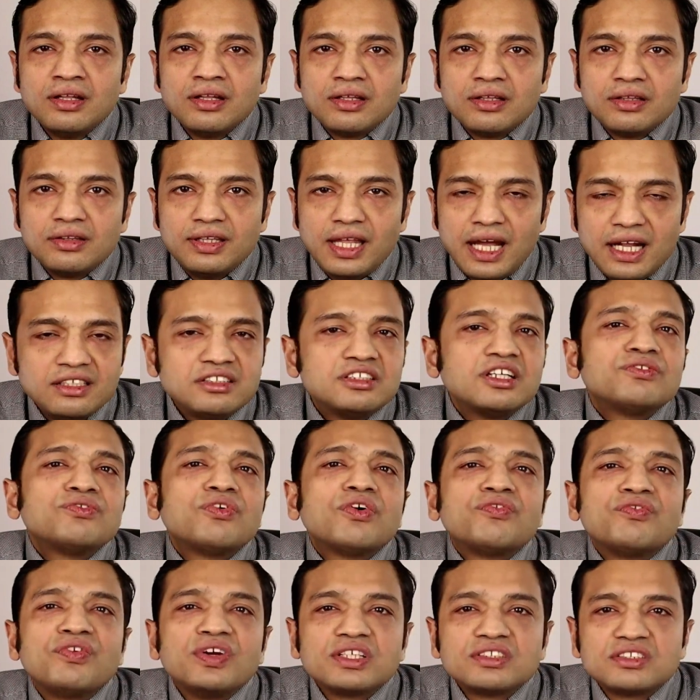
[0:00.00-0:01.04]
That's it for
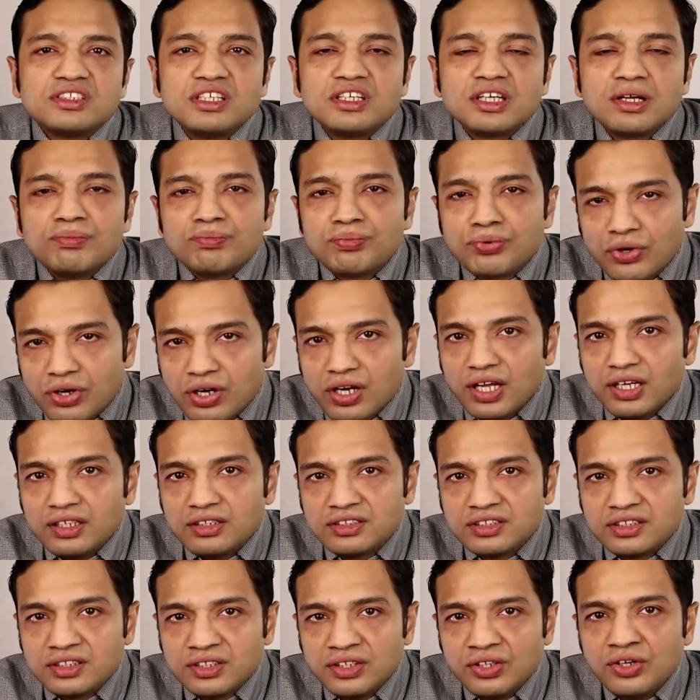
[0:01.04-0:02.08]
fixed income
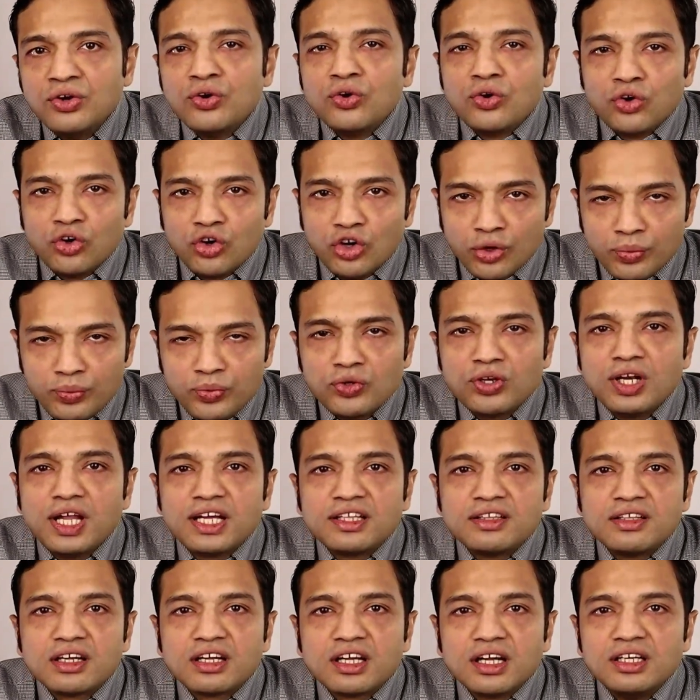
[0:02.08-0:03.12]
products. Hope you like
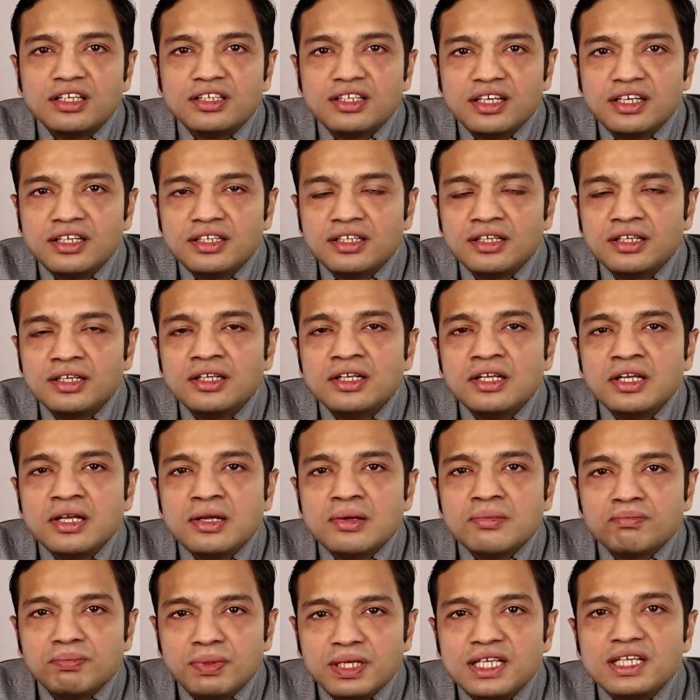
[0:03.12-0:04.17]
the content.
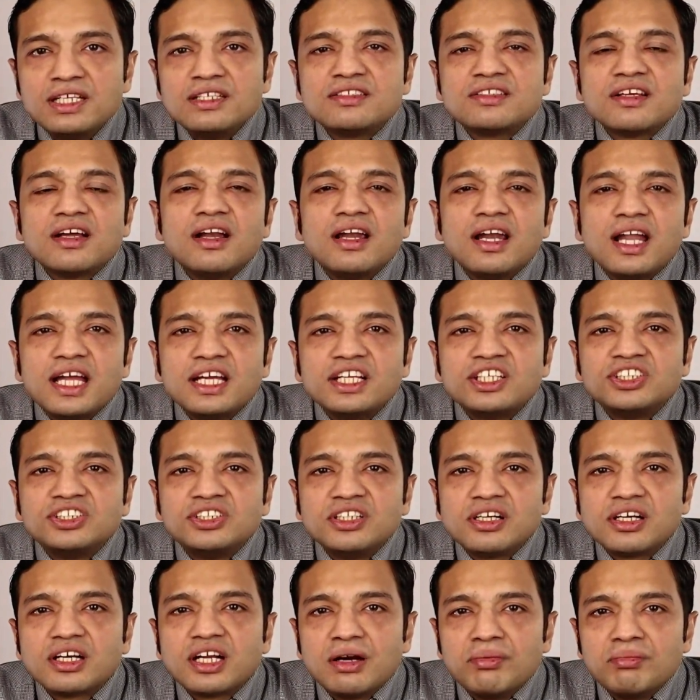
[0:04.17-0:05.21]
Please like,
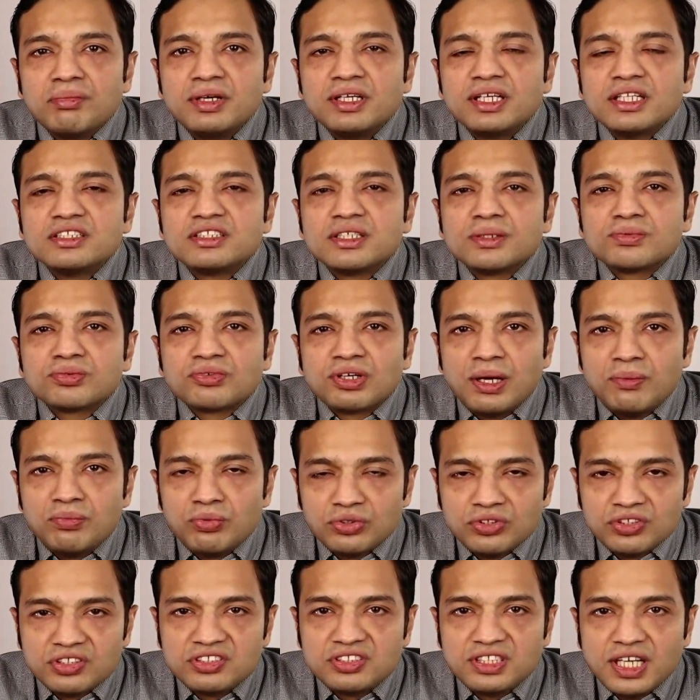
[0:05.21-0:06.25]
share, comment, and subscribe to
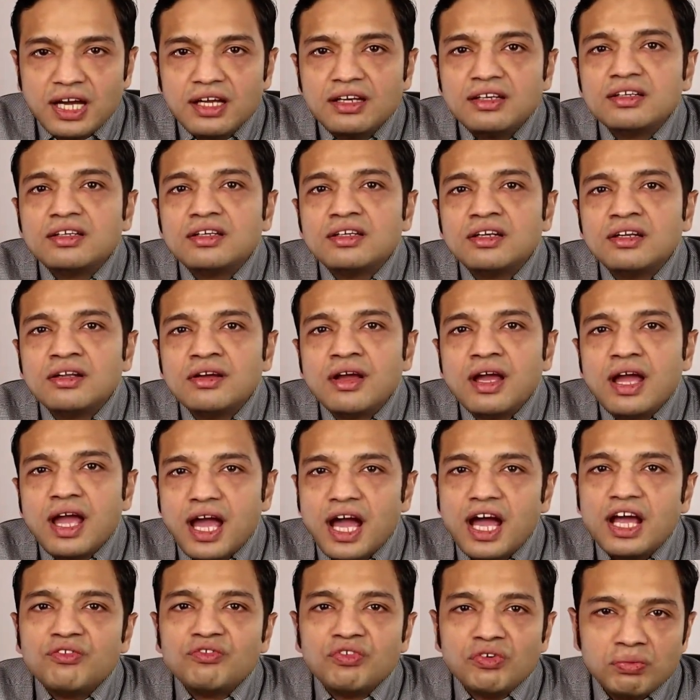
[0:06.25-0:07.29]
this channel,
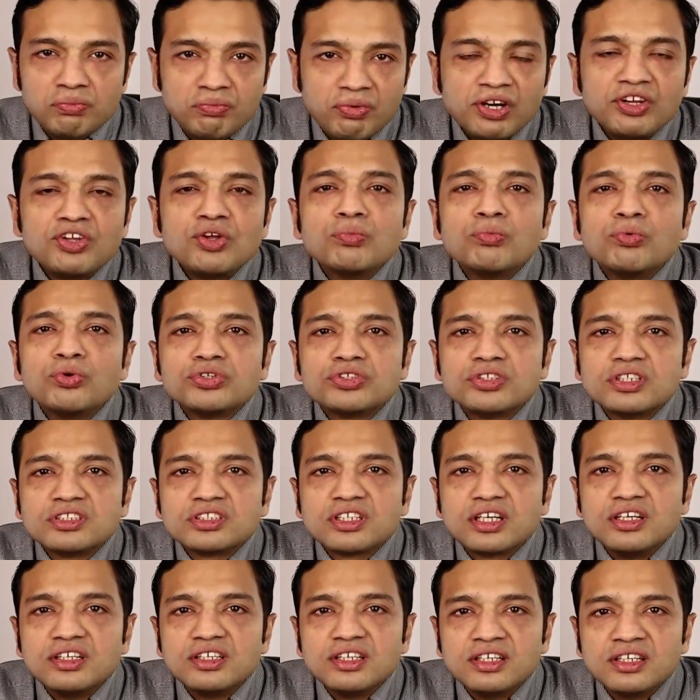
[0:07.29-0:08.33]
and we'll bring you more such
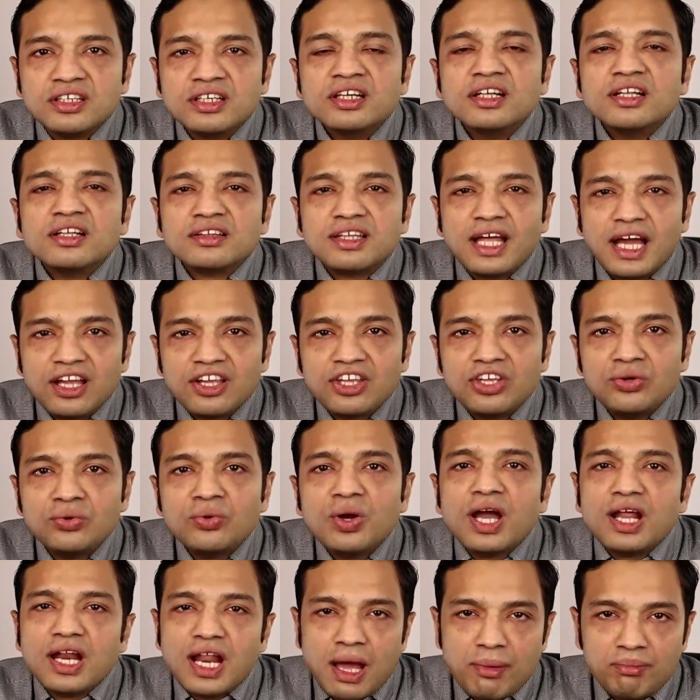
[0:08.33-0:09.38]
content. Thank you
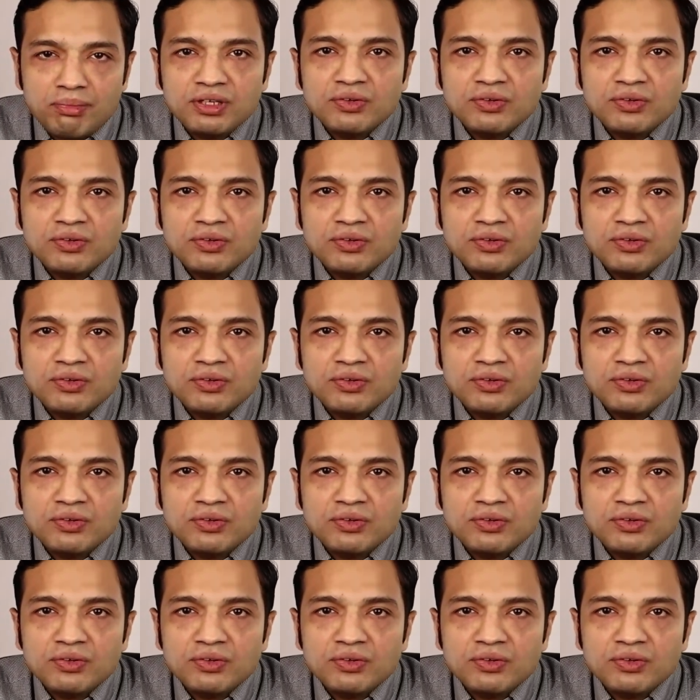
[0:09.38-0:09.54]
and happy